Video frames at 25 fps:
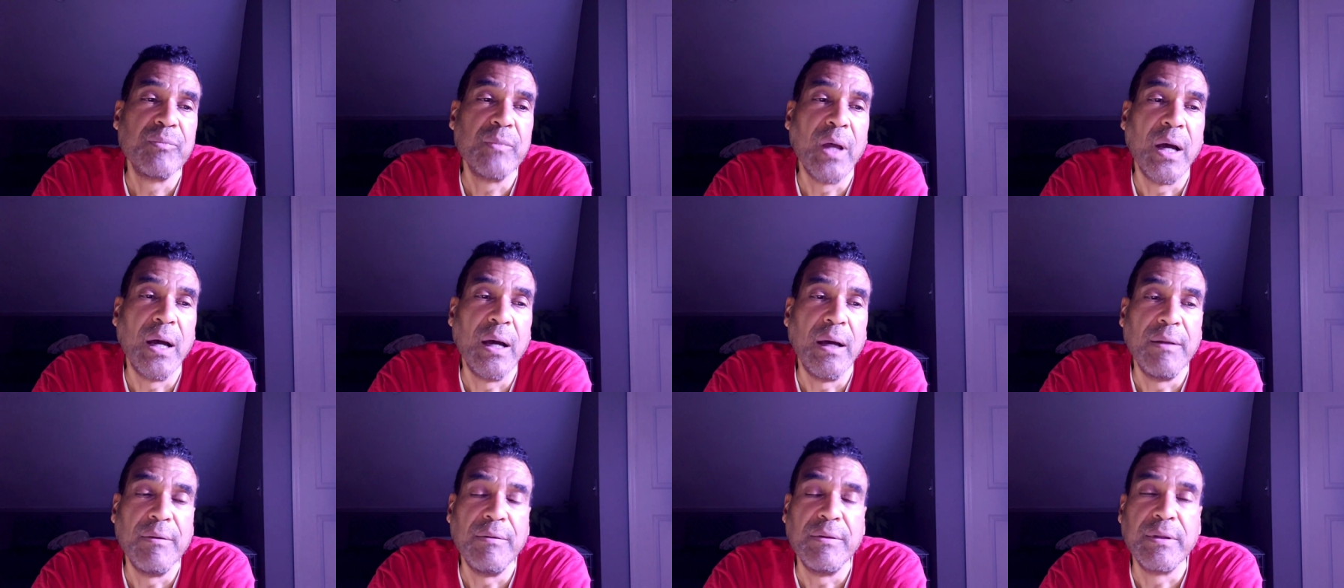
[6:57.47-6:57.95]

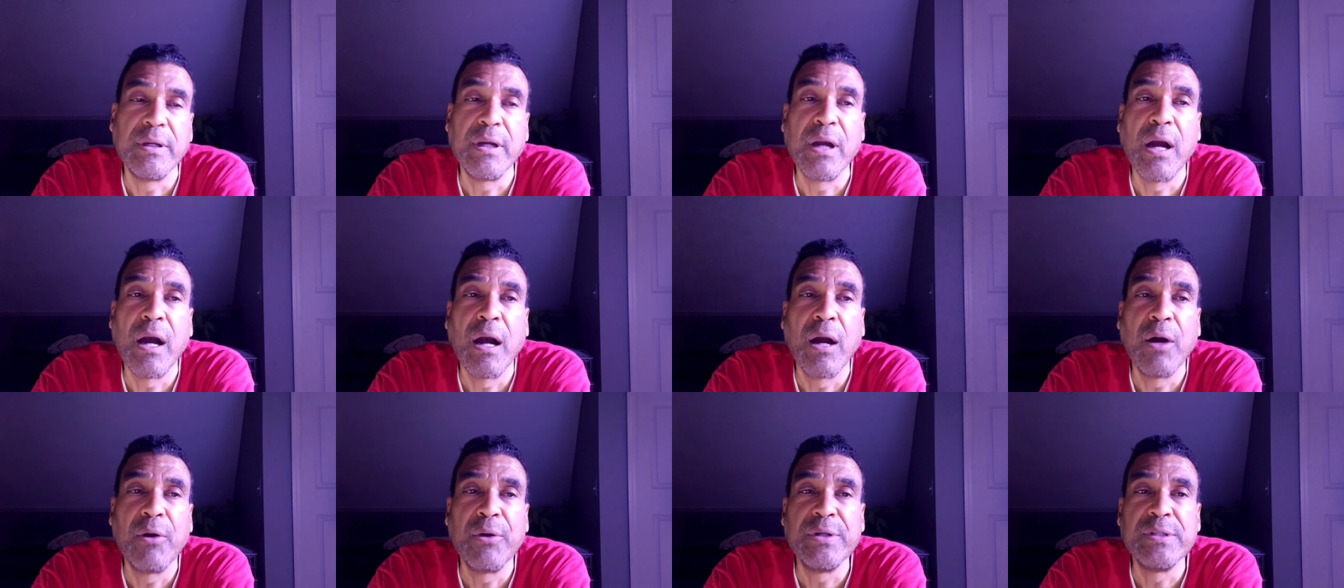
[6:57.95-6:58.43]
Uh, the
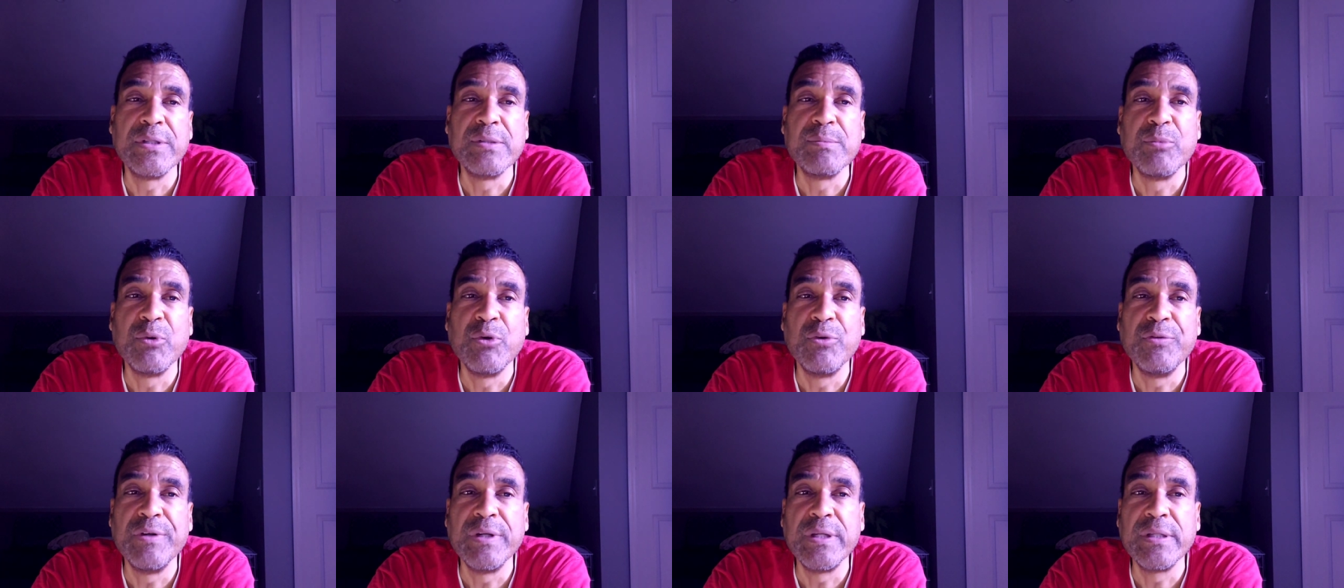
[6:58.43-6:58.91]
car is
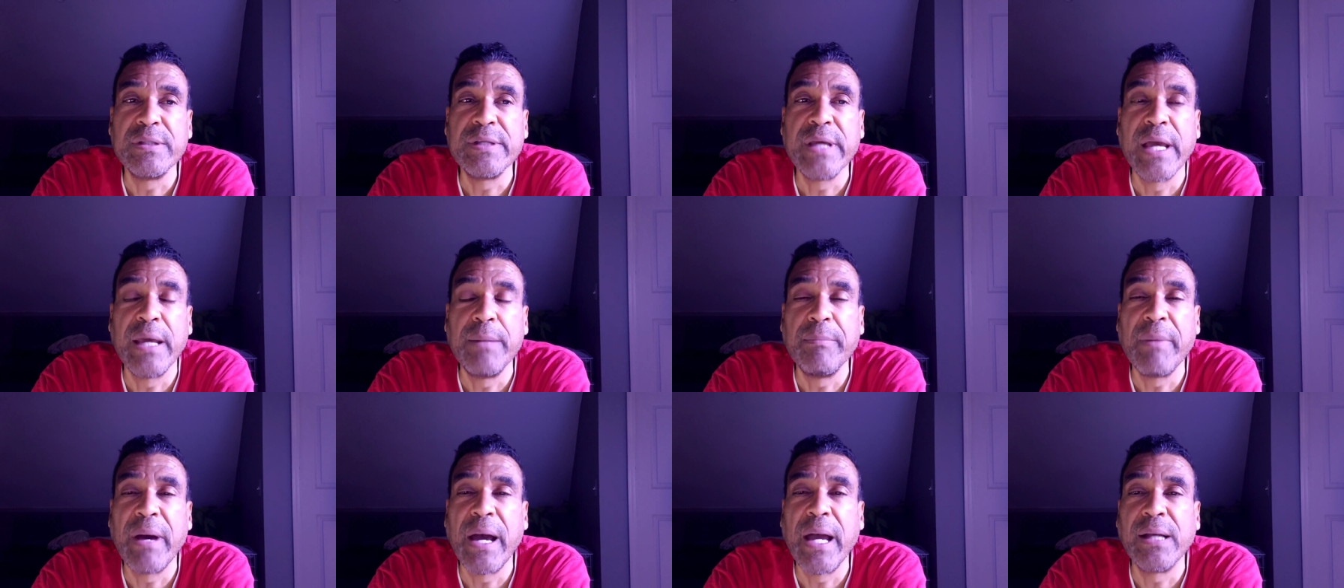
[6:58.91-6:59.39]
moving
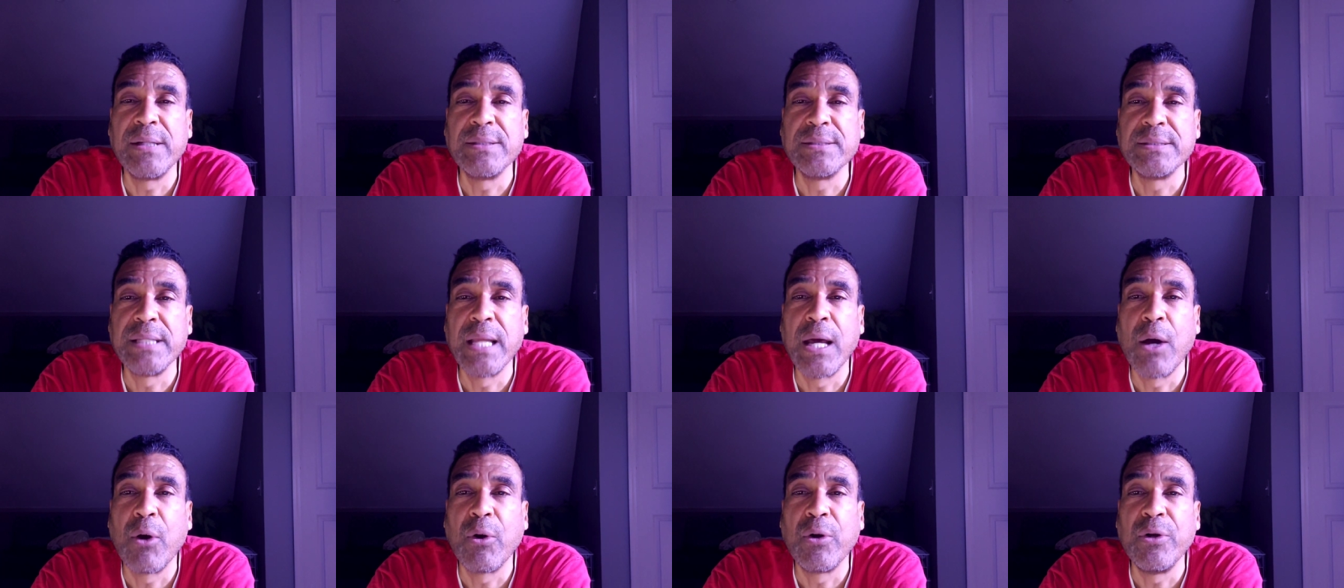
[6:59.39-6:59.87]
10 miles
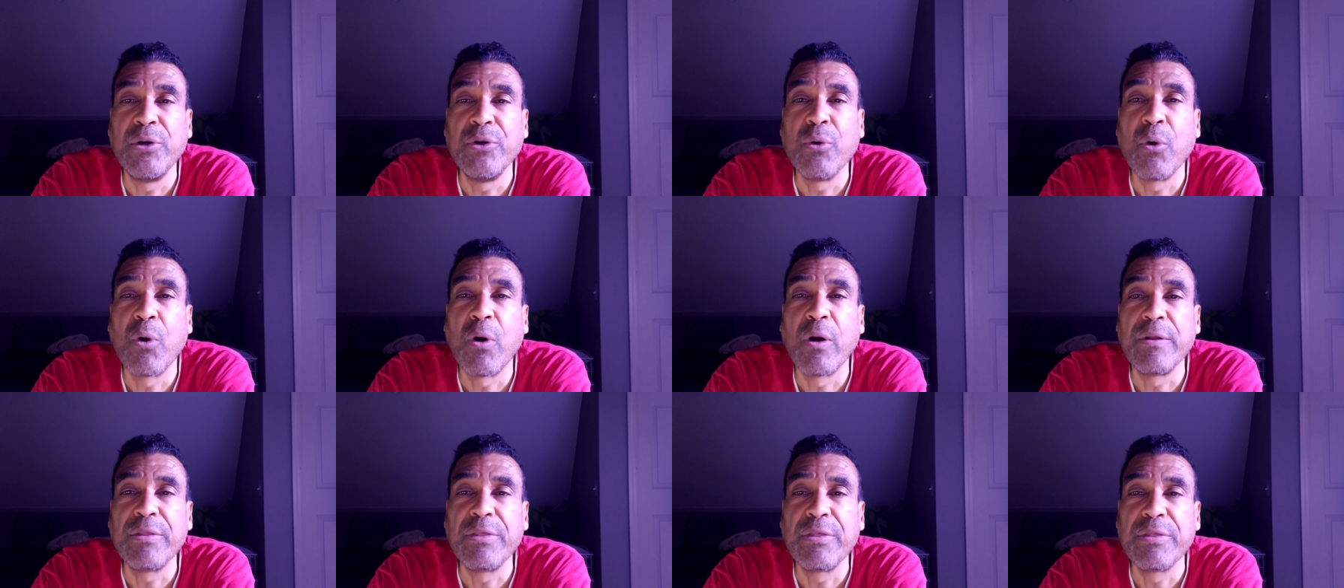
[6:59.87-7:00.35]
an hour
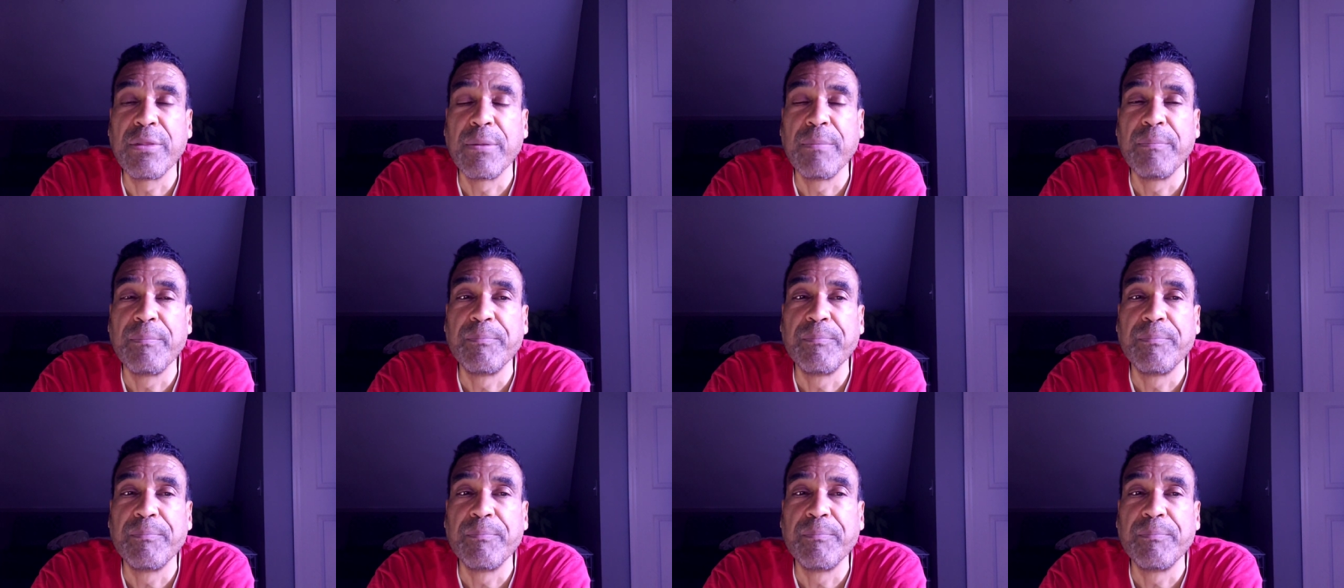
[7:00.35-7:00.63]
north.